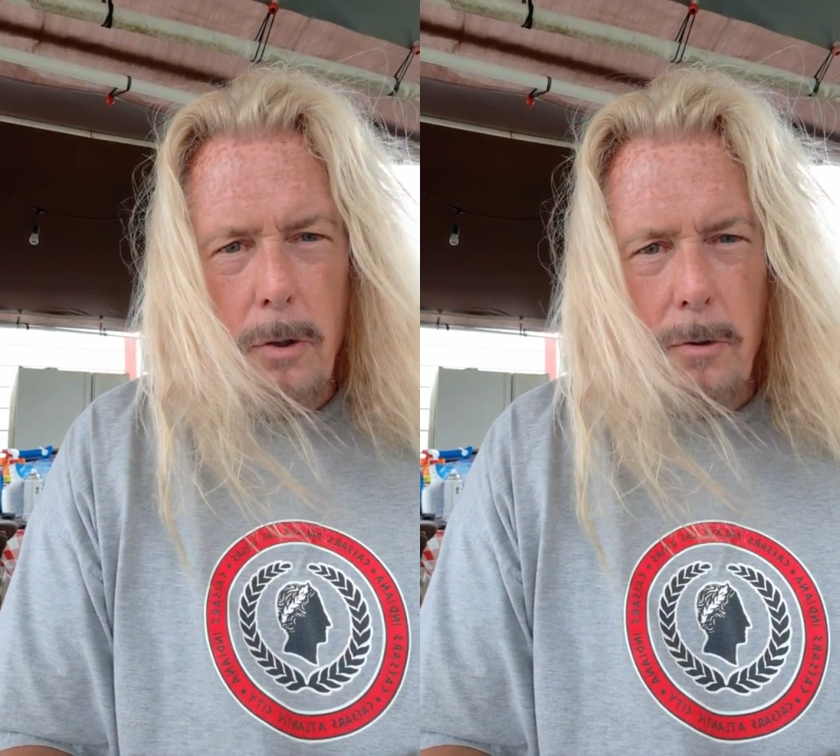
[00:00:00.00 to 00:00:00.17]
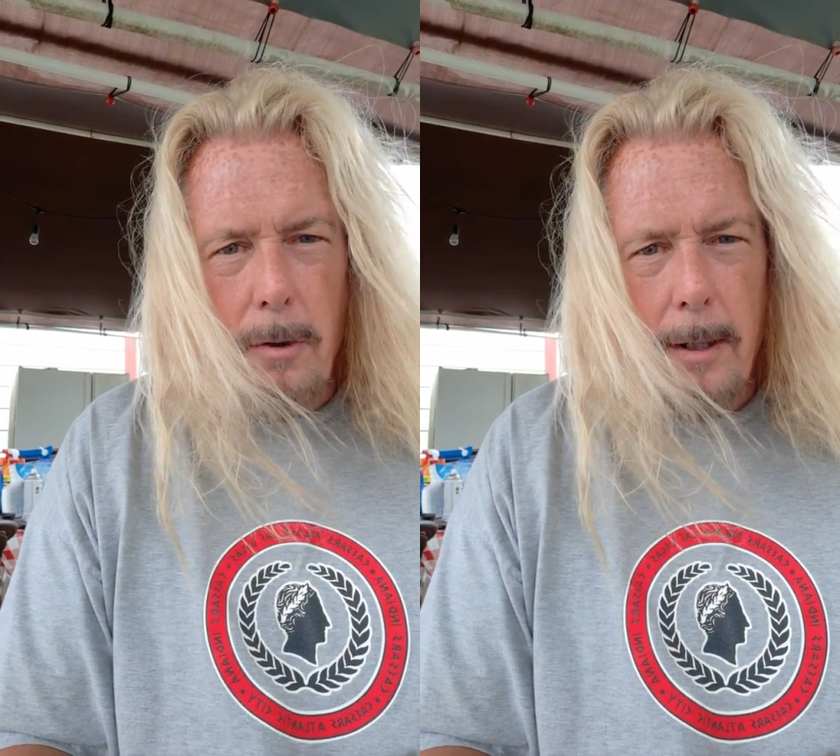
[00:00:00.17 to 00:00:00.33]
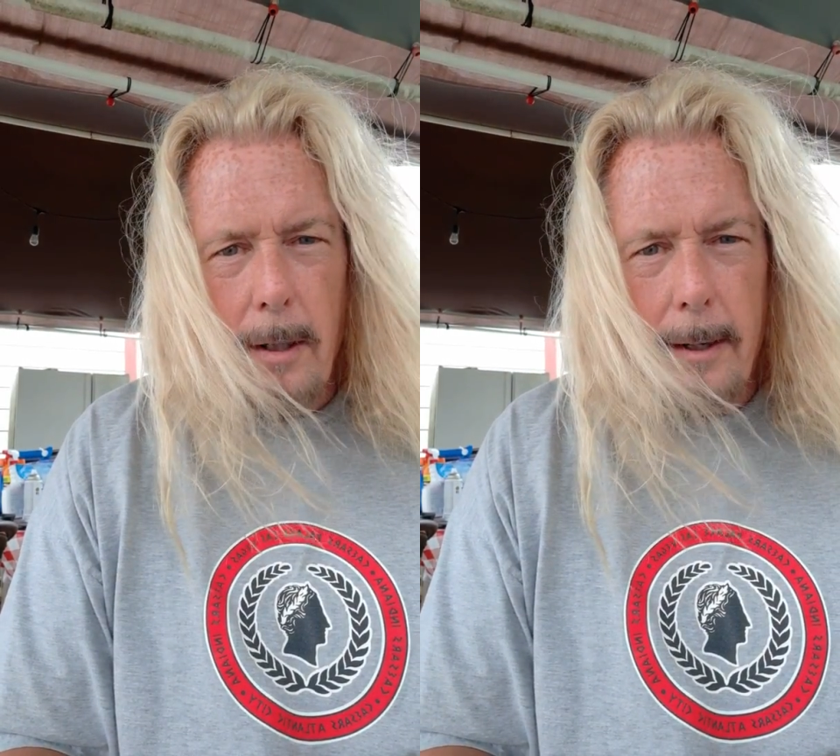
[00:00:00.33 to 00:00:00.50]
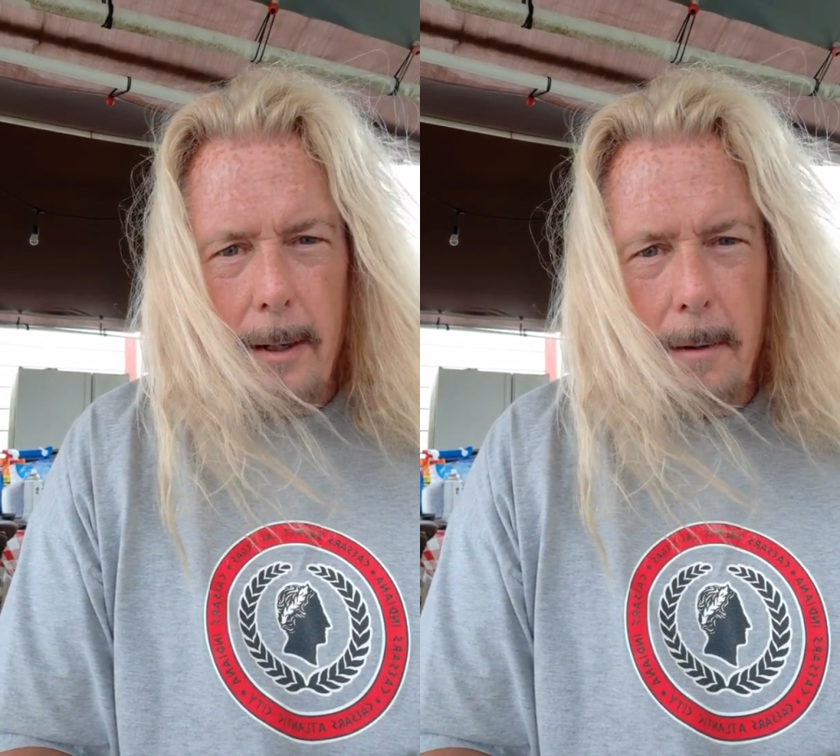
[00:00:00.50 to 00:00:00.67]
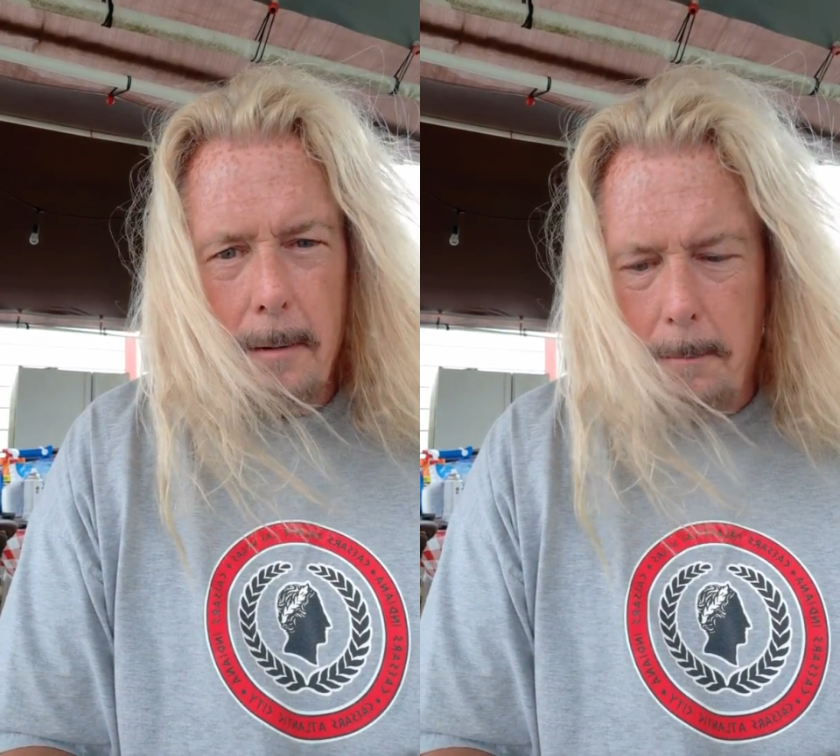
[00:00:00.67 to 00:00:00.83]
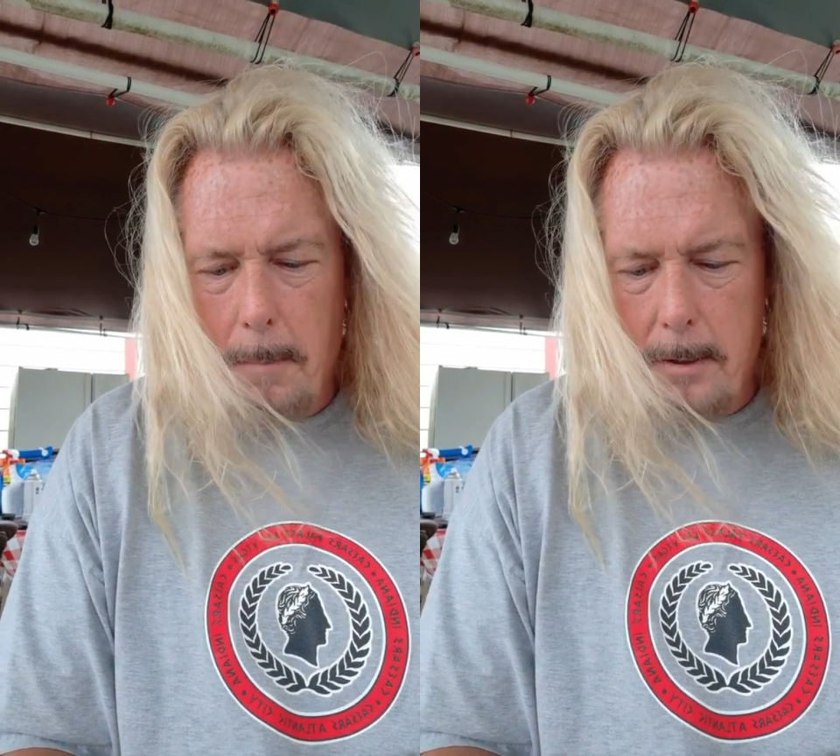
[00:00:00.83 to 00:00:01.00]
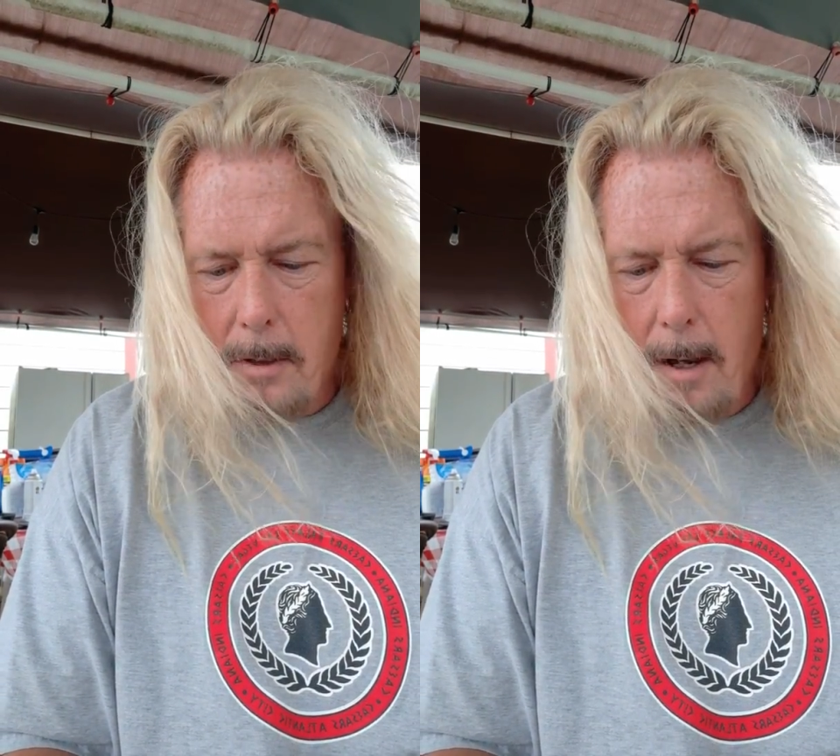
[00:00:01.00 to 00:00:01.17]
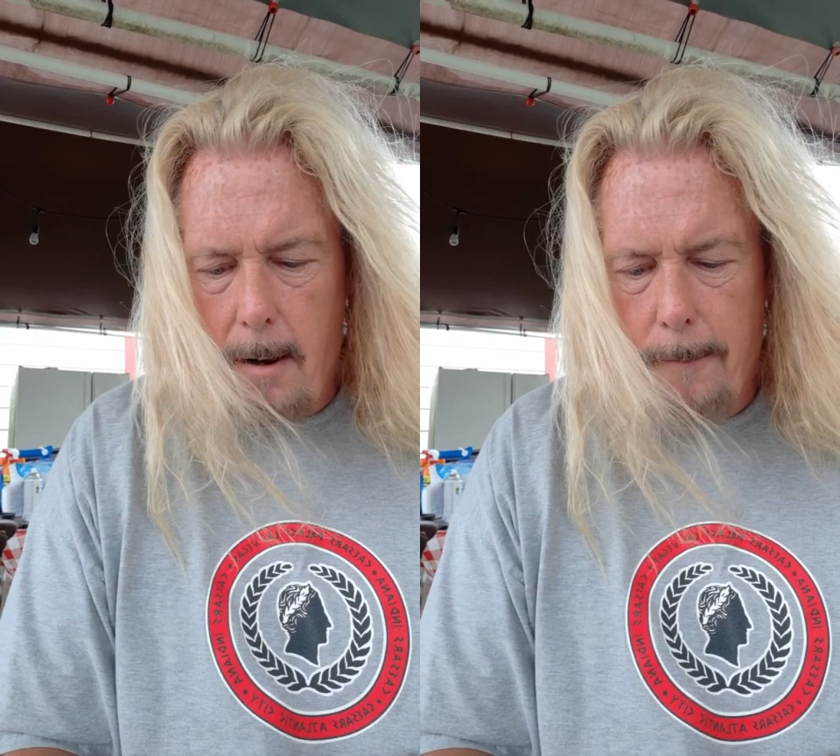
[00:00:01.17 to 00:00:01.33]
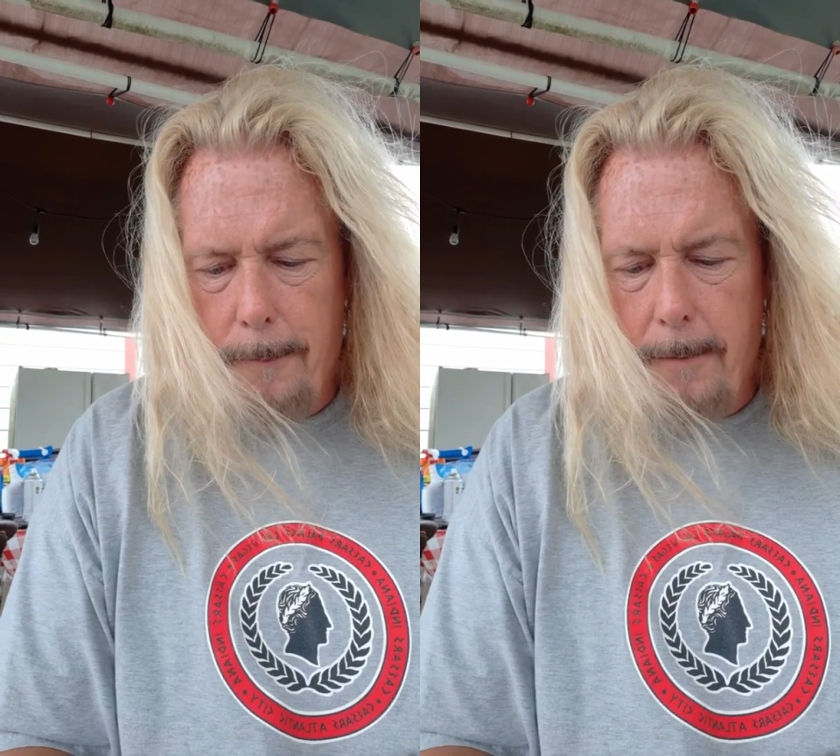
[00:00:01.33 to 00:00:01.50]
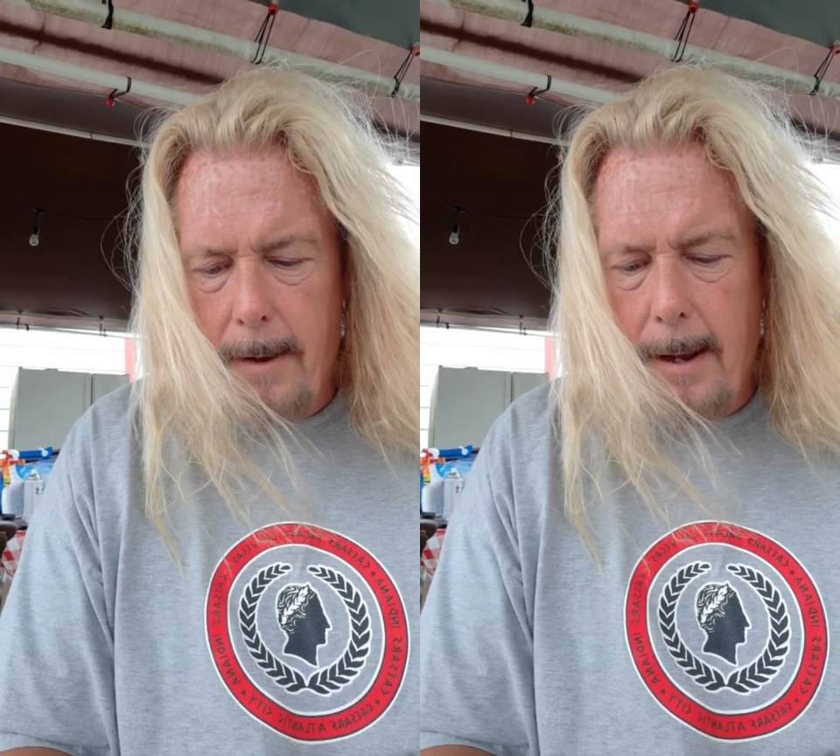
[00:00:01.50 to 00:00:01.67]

string like myself.